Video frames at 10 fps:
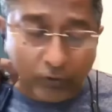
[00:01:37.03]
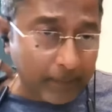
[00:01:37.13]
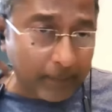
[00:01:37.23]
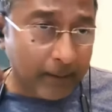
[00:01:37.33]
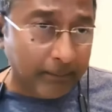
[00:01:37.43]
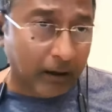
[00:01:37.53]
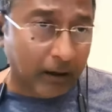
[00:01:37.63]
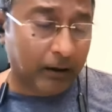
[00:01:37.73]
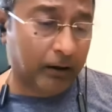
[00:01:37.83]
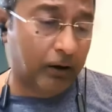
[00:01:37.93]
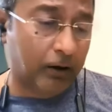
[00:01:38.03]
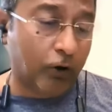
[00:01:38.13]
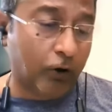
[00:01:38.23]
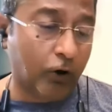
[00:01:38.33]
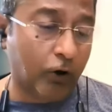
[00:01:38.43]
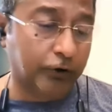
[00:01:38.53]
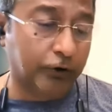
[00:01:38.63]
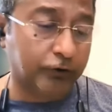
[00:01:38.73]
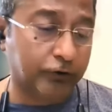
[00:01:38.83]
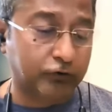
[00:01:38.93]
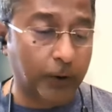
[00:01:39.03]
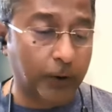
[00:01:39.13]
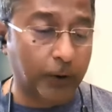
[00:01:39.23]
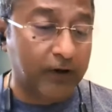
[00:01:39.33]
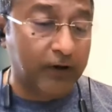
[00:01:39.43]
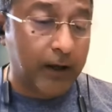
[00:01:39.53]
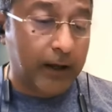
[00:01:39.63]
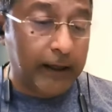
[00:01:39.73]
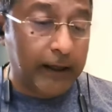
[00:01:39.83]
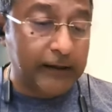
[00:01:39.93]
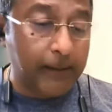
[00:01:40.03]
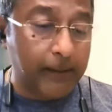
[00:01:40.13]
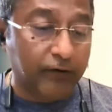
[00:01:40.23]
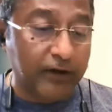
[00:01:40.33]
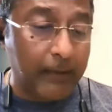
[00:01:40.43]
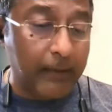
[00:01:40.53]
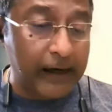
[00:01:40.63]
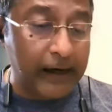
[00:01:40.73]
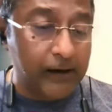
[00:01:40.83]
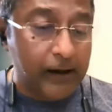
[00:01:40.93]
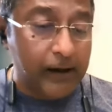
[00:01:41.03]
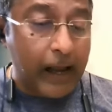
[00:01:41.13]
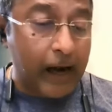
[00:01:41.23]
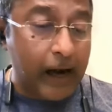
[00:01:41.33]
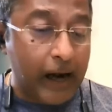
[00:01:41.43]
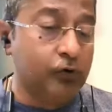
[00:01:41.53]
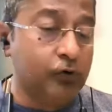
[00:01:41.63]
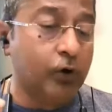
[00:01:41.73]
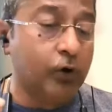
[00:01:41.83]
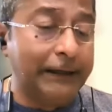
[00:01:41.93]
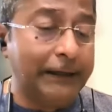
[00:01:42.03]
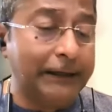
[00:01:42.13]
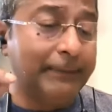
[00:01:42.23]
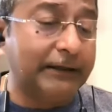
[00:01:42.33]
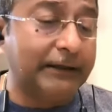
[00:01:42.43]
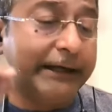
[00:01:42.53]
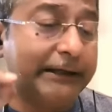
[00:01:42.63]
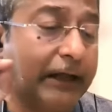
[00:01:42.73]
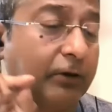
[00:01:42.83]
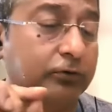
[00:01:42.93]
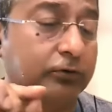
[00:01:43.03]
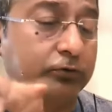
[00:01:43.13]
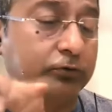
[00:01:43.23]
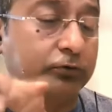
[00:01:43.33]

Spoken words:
horoscopes in the back of the mind and know intimate details about those five horoscopes.